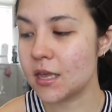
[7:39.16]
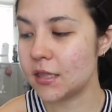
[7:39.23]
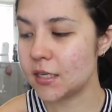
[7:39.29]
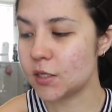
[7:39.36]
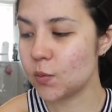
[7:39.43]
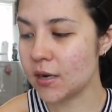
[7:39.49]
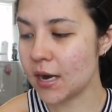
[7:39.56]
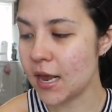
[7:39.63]

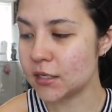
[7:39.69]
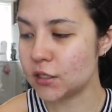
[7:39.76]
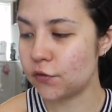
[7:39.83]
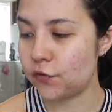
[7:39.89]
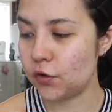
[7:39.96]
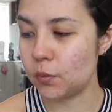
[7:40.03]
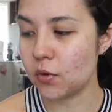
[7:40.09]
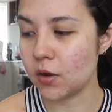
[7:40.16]
This one has a
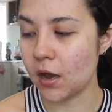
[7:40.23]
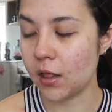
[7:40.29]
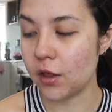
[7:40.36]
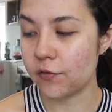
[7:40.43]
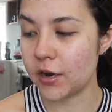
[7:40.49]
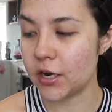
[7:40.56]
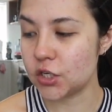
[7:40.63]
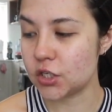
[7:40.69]
few more
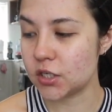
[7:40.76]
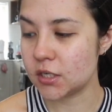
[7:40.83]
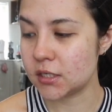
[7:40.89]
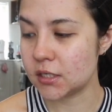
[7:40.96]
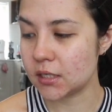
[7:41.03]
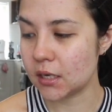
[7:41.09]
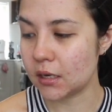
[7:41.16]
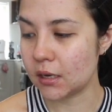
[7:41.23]
color
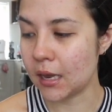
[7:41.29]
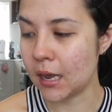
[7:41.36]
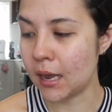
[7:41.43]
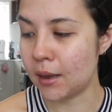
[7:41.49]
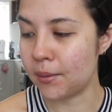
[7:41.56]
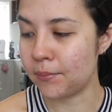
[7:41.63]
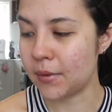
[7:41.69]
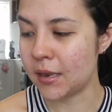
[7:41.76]
ranges.
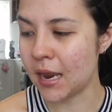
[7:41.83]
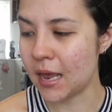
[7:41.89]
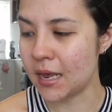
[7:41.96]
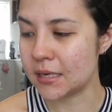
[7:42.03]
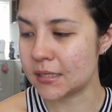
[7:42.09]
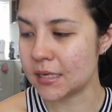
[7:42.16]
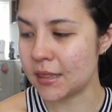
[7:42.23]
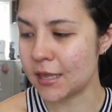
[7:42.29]
It
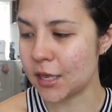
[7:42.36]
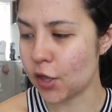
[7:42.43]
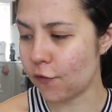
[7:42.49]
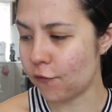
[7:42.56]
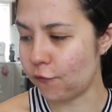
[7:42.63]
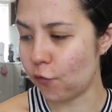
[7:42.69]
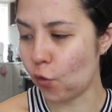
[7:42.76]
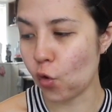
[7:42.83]
has, I think,
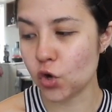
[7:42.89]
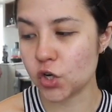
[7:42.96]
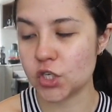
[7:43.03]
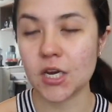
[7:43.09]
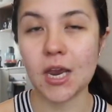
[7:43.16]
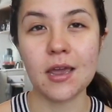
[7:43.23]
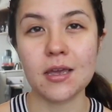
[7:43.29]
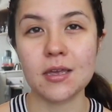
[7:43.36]
4
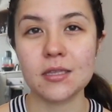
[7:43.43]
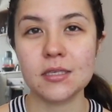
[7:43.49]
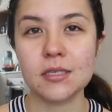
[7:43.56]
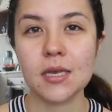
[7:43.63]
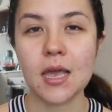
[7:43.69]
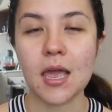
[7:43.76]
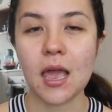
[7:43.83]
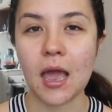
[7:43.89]

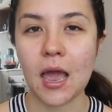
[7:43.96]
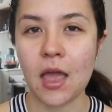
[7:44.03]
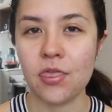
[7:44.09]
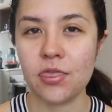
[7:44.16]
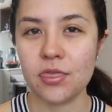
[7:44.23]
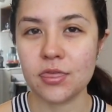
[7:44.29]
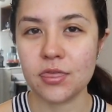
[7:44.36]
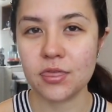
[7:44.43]
shades,
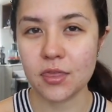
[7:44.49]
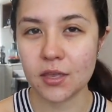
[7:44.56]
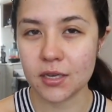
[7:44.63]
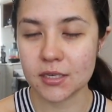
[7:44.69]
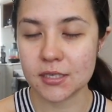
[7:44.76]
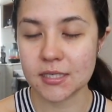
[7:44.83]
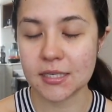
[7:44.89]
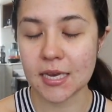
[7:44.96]
and
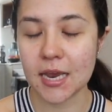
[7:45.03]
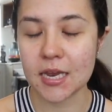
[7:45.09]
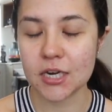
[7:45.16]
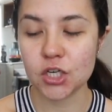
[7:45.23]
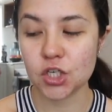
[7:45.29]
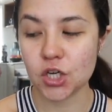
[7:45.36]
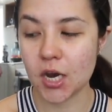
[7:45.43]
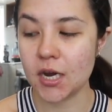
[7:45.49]
the
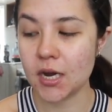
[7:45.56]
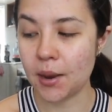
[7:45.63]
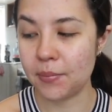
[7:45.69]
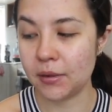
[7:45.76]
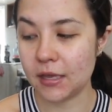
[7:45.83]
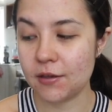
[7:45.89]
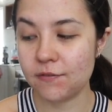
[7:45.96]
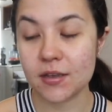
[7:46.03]
sand shade, I
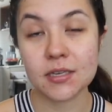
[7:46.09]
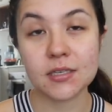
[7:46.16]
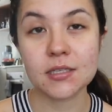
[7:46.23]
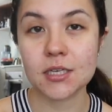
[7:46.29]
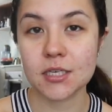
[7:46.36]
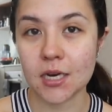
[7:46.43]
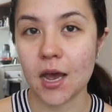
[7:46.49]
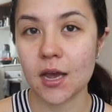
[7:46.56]
believe, is
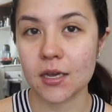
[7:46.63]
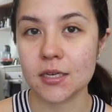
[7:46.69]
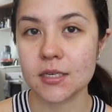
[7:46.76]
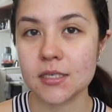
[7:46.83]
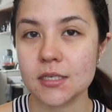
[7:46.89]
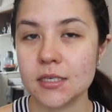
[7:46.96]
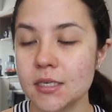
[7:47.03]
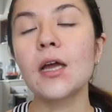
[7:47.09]
the
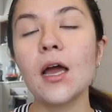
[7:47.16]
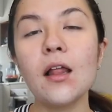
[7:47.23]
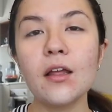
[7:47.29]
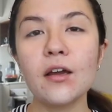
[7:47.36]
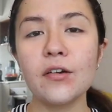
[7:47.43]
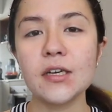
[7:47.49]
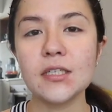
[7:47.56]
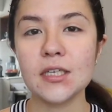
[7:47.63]
darkest.
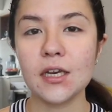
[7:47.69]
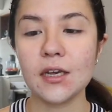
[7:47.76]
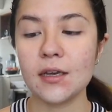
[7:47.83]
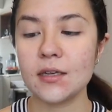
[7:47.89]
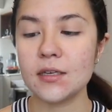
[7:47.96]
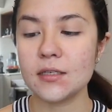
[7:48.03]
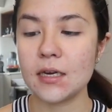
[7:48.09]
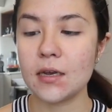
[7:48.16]
Color correcting
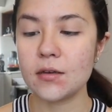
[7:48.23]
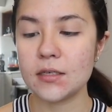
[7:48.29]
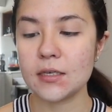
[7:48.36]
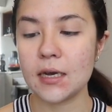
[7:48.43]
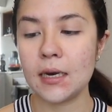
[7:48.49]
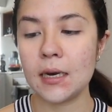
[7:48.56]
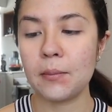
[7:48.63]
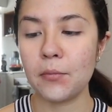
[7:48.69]
is now
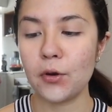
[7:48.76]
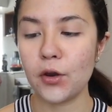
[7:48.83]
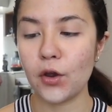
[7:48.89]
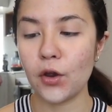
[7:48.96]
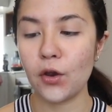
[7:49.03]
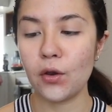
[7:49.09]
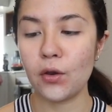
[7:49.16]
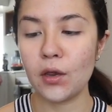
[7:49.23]
done. I'm gonna
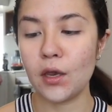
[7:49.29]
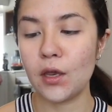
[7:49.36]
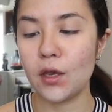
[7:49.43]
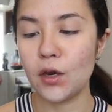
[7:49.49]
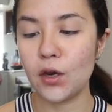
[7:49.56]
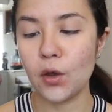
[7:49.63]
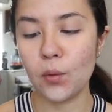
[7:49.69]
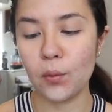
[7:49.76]
go
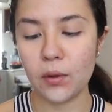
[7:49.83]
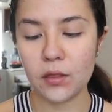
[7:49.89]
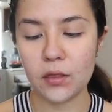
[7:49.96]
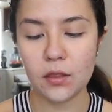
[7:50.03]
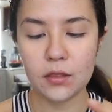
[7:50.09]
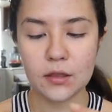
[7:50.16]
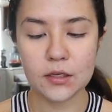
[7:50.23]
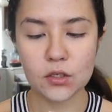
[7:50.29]
in
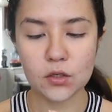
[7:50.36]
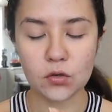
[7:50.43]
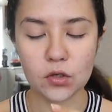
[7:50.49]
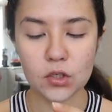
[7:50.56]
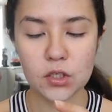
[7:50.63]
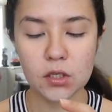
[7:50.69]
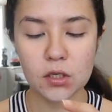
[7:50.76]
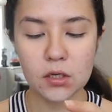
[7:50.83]
with this
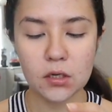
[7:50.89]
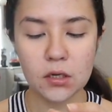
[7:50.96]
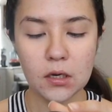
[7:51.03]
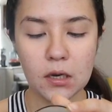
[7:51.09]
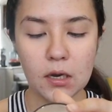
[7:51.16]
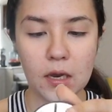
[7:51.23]
cushion,